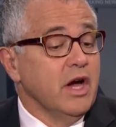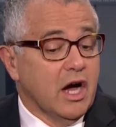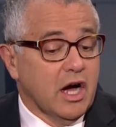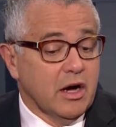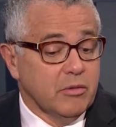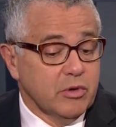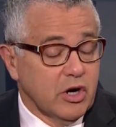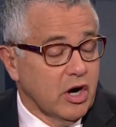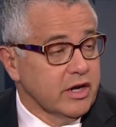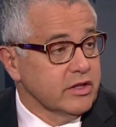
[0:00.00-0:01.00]

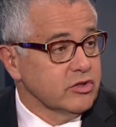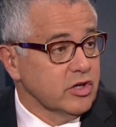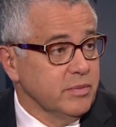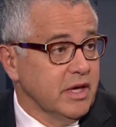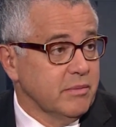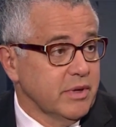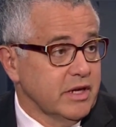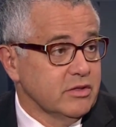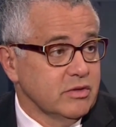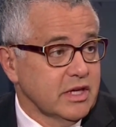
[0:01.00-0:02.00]
regarding the Trump campaign
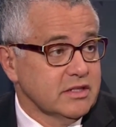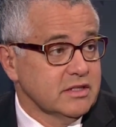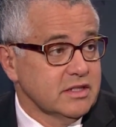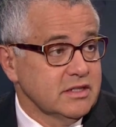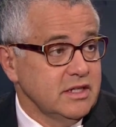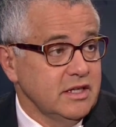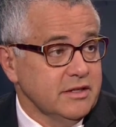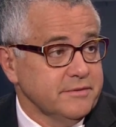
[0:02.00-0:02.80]
in 2016?